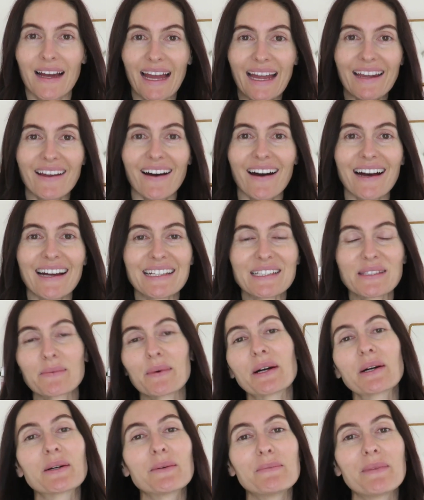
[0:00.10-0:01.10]
Hey guys,
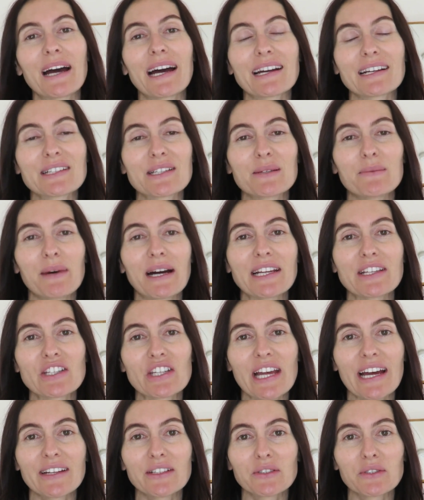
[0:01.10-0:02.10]
welcome back to my
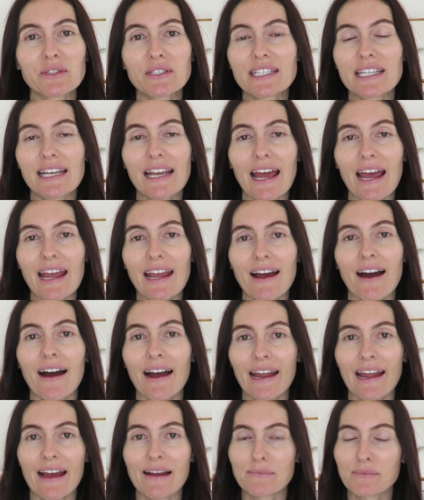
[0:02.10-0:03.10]
channel. Today
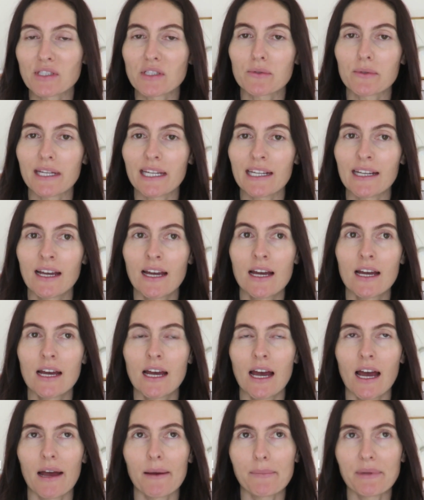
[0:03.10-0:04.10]
I am doing
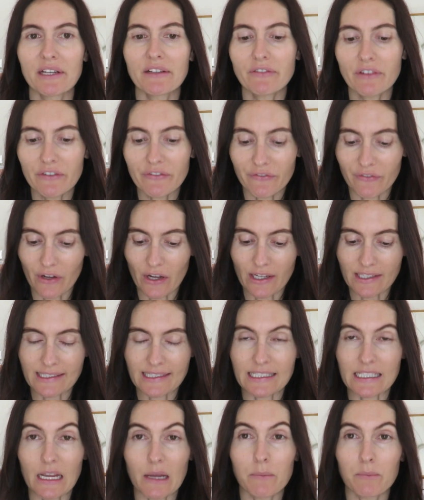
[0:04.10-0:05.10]
a bit of a
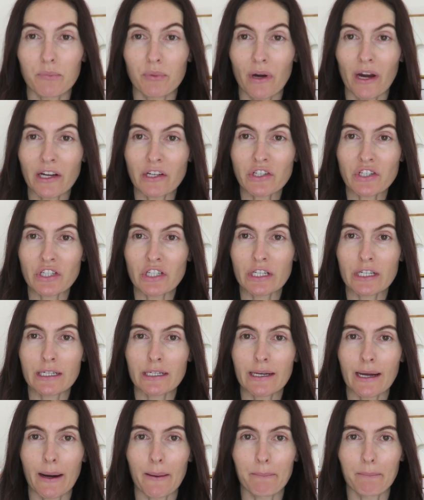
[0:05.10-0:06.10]
first
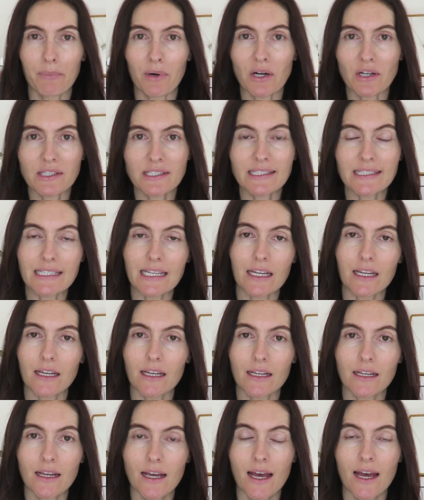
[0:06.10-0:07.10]
impression
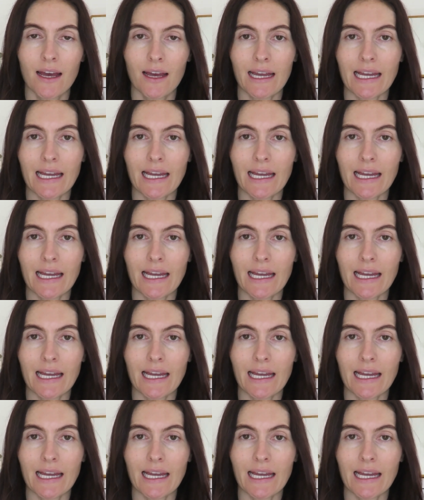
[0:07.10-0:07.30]
unboxing.